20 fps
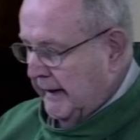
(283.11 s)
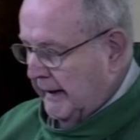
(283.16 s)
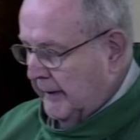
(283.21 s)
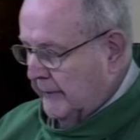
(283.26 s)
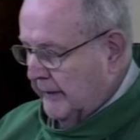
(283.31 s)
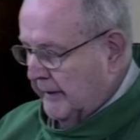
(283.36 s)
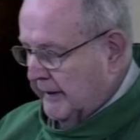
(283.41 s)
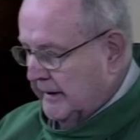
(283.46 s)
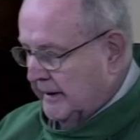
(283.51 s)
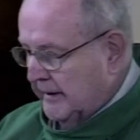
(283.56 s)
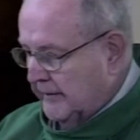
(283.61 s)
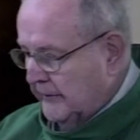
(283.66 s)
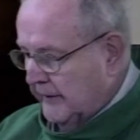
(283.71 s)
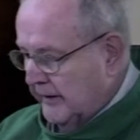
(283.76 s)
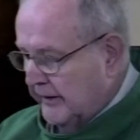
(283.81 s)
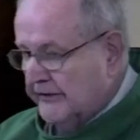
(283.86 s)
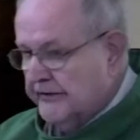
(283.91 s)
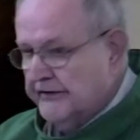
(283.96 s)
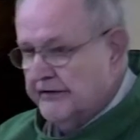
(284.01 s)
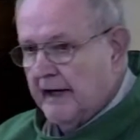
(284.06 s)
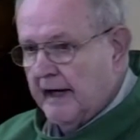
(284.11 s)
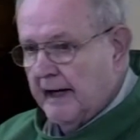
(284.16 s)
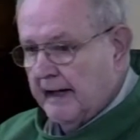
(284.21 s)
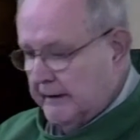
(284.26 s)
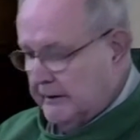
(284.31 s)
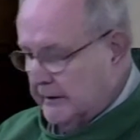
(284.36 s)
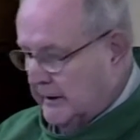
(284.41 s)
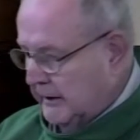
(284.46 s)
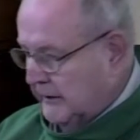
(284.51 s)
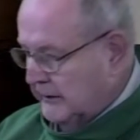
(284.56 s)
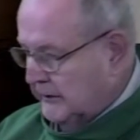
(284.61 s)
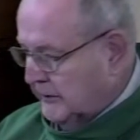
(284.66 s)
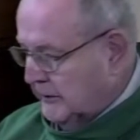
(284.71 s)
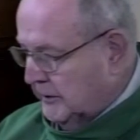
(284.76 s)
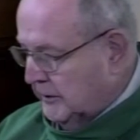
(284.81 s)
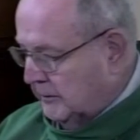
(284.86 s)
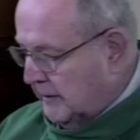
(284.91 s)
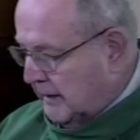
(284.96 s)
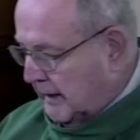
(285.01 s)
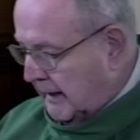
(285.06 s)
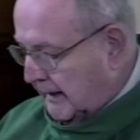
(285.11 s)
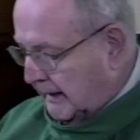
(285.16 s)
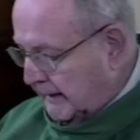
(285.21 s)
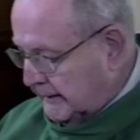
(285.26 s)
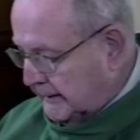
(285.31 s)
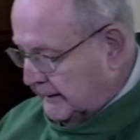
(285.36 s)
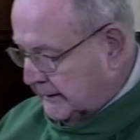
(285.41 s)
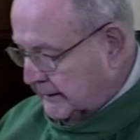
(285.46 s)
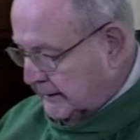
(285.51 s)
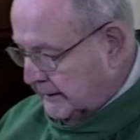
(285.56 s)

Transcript: and recovery of sight to the blind,